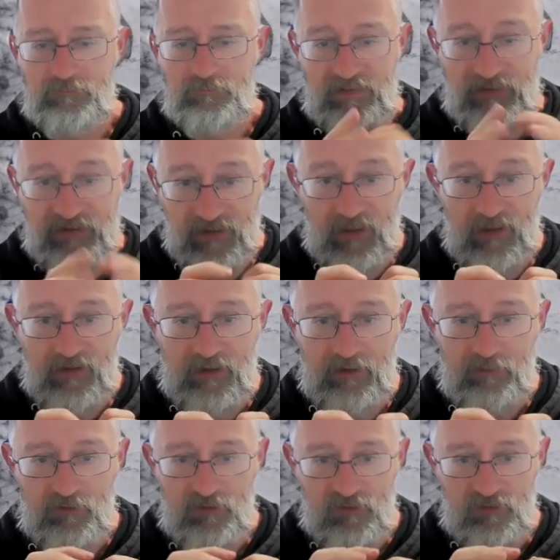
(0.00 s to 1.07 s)
and
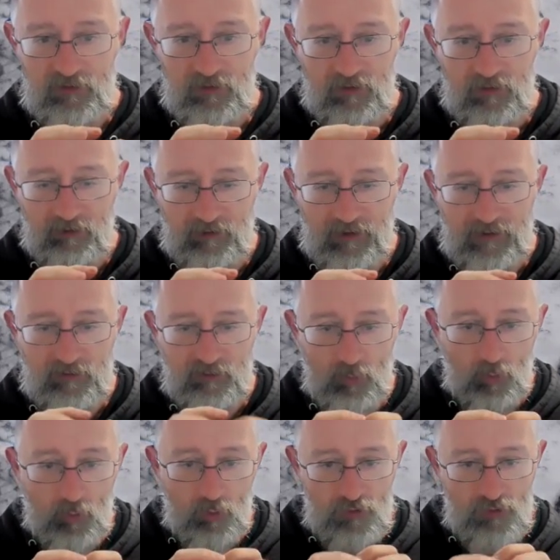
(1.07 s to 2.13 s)
guarding, which is going to create
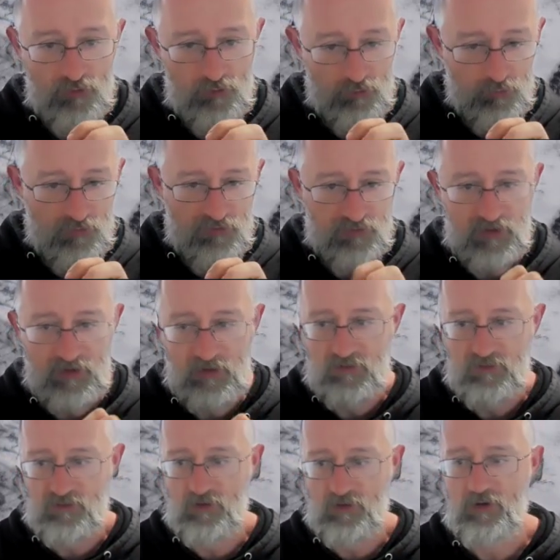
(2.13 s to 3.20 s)
torsion and twisting.
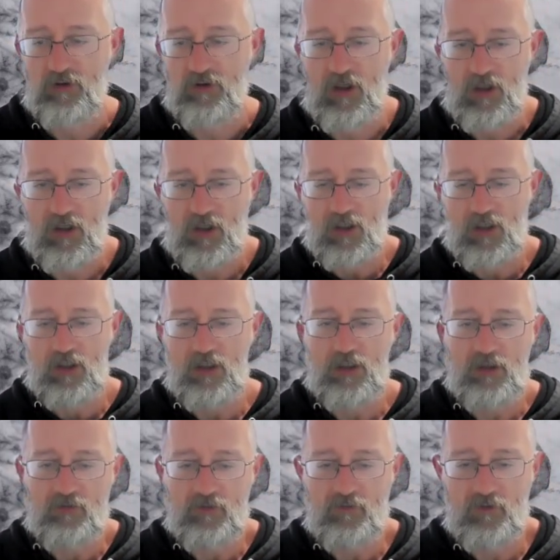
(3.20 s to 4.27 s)
So
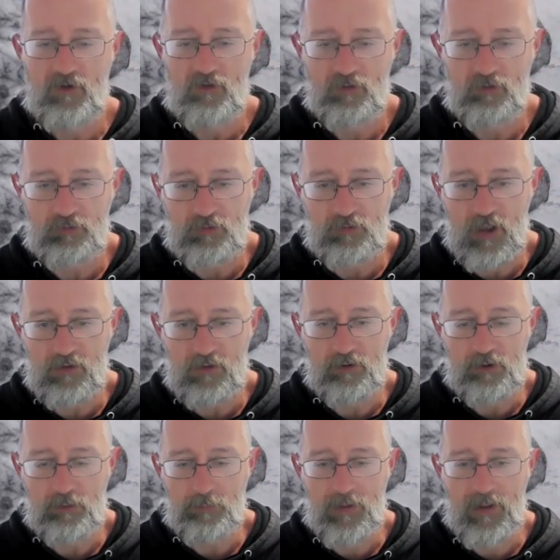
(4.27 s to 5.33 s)
if you've hurt your right
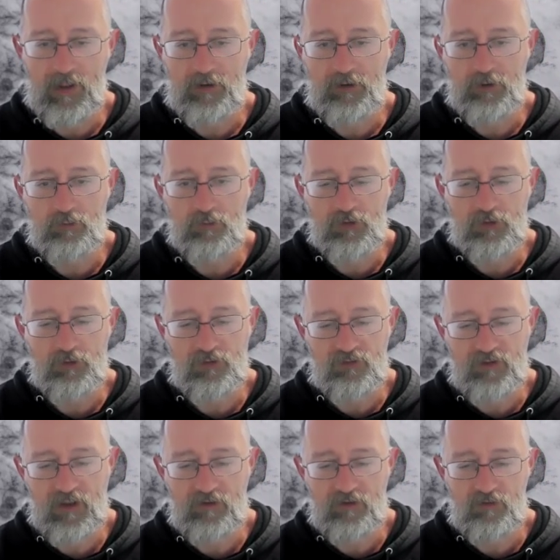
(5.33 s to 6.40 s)
lower back, you
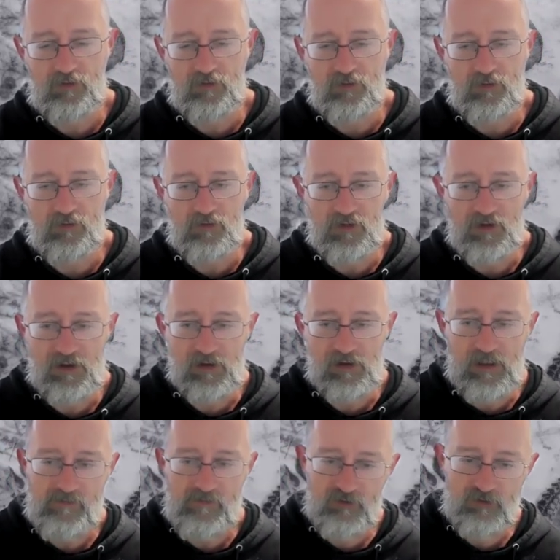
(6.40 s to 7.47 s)
tend to
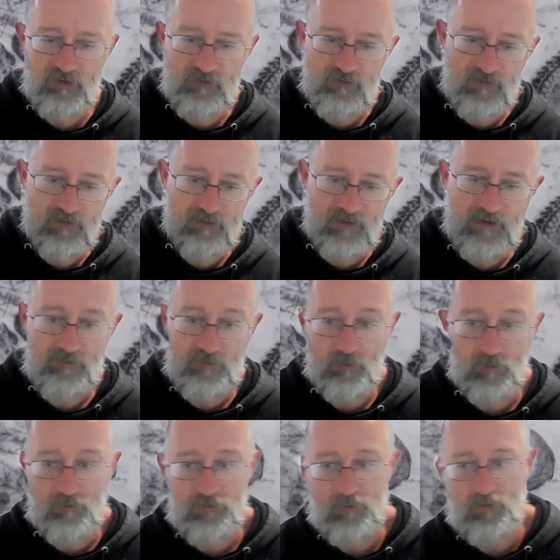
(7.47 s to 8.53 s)
either shift to the left
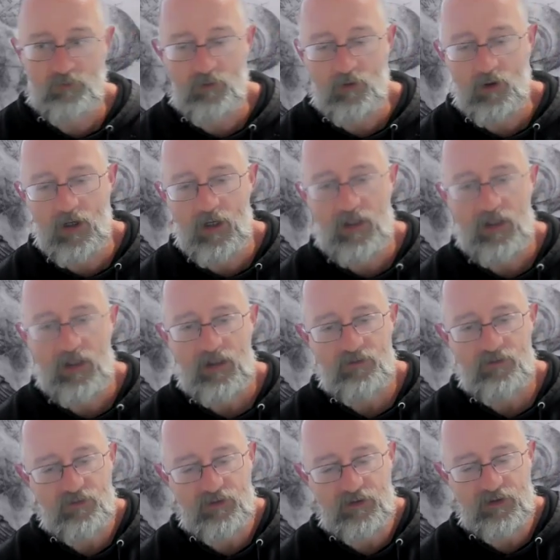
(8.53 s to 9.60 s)
or to the right
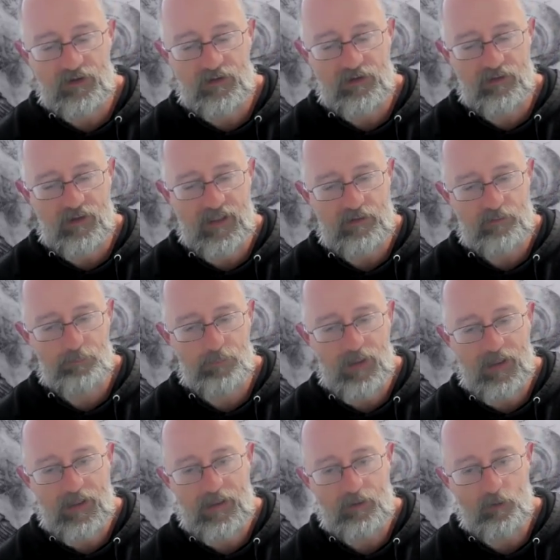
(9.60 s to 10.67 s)
to take
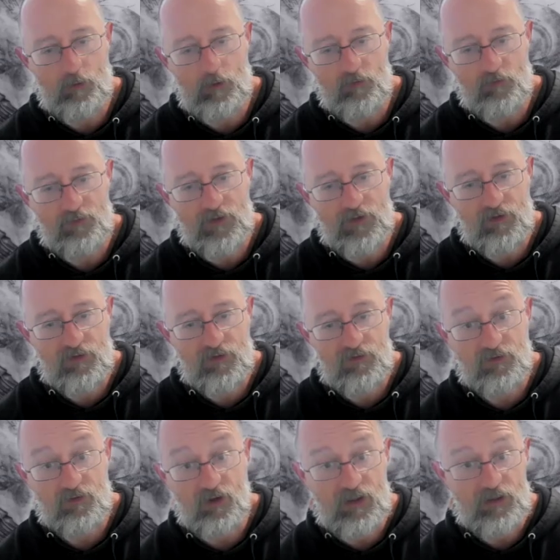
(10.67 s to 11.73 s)
pain off the
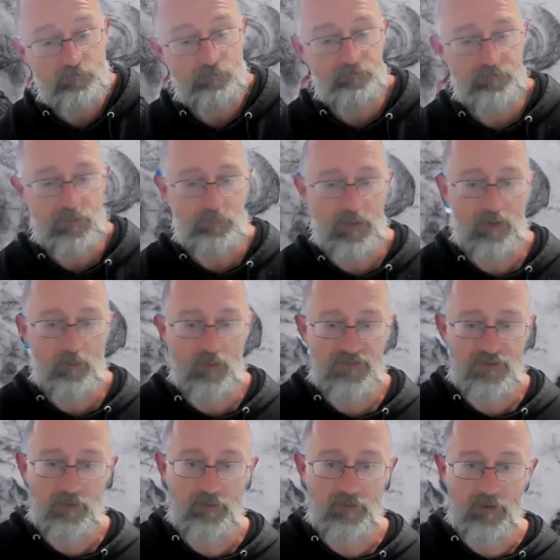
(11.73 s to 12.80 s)
site, depending on what's
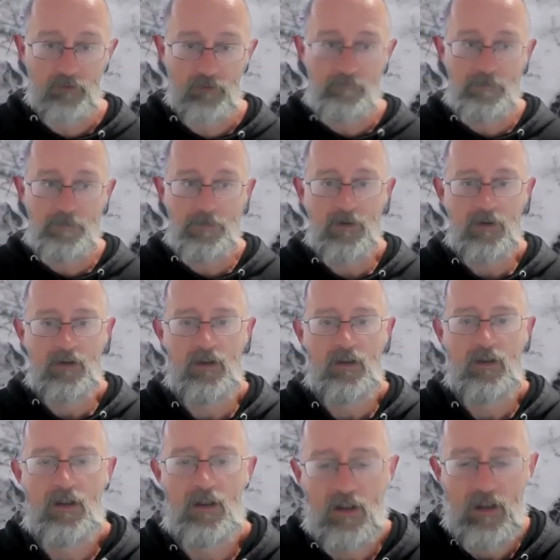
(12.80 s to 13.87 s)
going on.
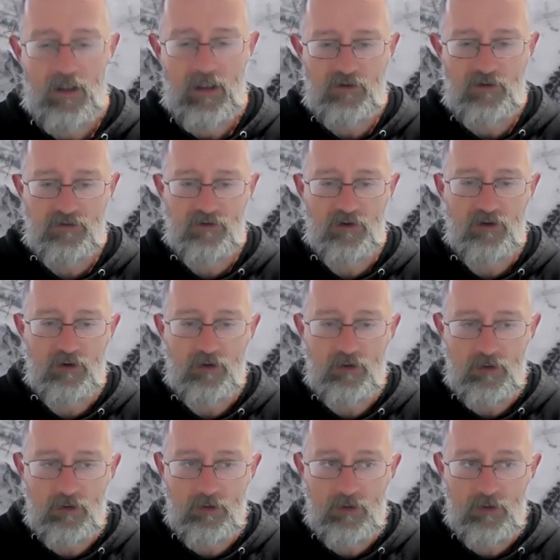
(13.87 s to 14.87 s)
And so